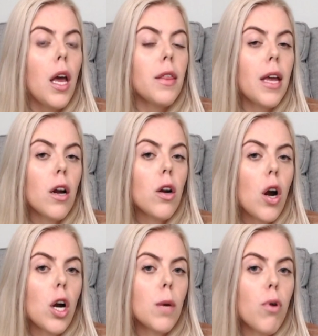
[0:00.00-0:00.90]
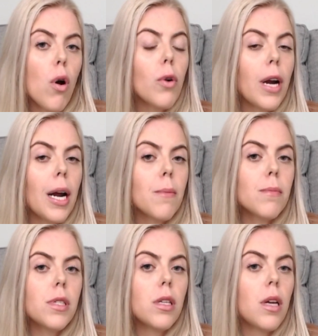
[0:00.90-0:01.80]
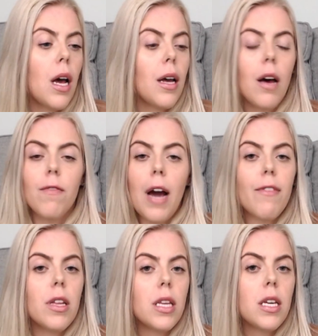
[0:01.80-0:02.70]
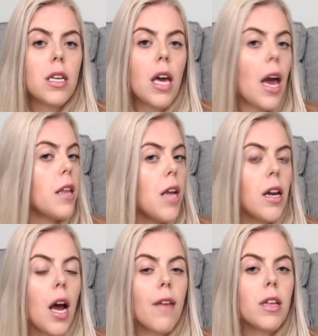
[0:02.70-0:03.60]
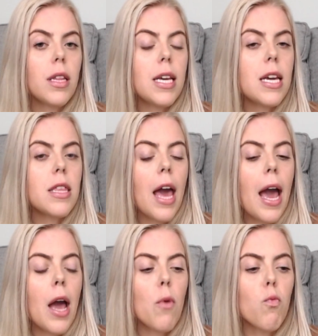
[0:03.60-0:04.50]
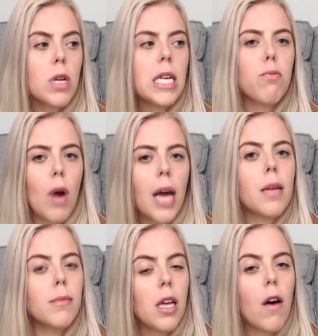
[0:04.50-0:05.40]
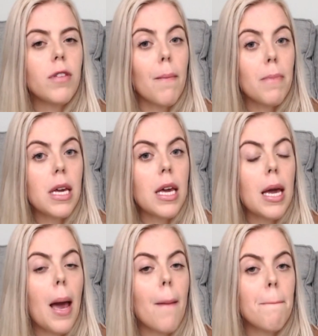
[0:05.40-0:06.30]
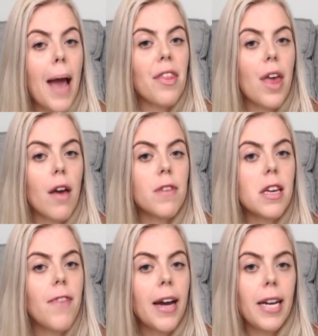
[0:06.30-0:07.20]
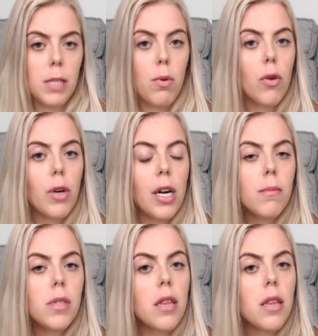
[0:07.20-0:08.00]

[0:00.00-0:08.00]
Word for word: There are programs of Ivy League and non Ivy League that really pride themselves on being math heavy finance programs.